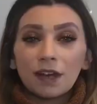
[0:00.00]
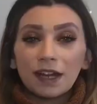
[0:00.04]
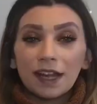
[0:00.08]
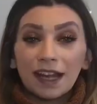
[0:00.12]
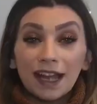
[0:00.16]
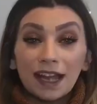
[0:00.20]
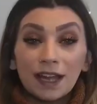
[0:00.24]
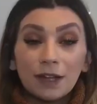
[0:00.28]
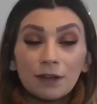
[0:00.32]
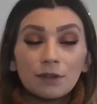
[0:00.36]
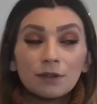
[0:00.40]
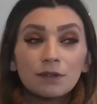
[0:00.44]

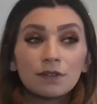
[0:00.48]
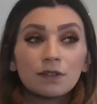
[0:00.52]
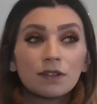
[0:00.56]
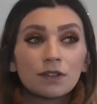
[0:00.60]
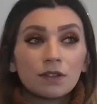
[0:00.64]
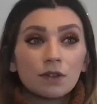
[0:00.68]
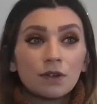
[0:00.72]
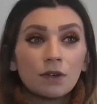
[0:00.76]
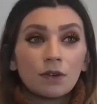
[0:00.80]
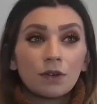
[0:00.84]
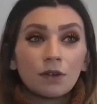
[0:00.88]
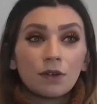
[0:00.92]
out
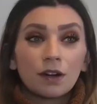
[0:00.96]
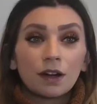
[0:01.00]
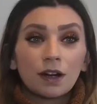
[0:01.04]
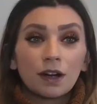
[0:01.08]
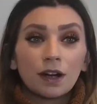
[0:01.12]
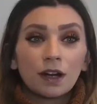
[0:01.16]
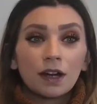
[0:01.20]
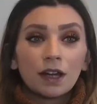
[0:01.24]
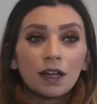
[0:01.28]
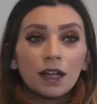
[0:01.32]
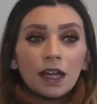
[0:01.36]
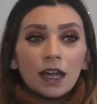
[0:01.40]

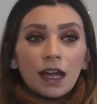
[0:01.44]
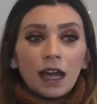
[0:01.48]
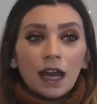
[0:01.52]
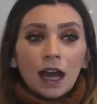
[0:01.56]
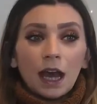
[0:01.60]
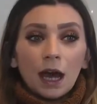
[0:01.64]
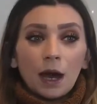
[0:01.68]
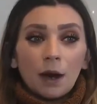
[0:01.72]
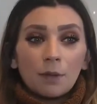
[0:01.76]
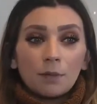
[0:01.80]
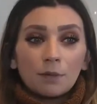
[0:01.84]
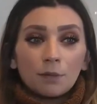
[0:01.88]
or
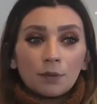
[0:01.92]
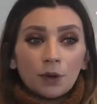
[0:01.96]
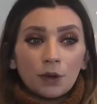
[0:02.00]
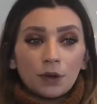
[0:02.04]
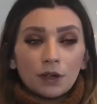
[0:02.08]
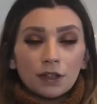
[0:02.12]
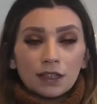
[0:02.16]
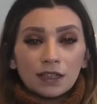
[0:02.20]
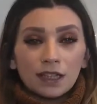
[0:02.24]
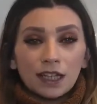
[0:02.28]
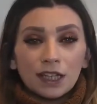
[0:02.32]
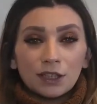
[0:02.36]

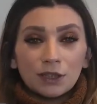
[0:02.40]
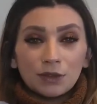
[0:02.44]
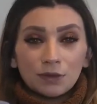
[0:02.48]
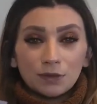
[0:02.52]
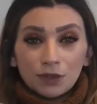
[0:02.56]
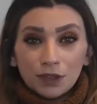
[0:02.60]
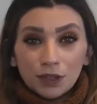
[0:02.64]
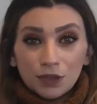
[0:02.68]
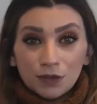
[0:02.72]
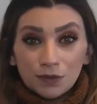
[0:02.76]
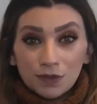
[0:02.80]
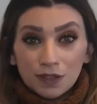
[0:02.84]
products that I
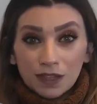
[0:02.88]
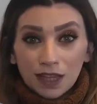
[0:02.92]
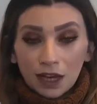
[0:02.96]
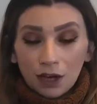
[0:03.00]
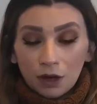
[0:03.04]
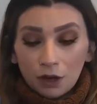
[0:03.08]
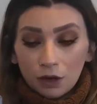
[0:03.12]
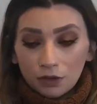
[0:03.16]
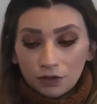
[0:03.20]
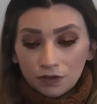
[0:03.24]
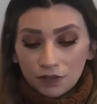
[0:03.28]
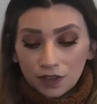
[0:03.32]
don't use that
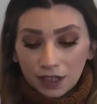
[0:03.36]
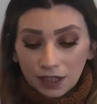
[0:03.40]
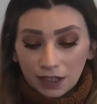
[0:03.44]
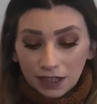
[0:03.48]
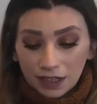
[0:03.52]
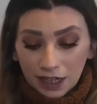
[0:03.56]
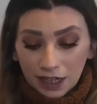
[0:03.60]
often. I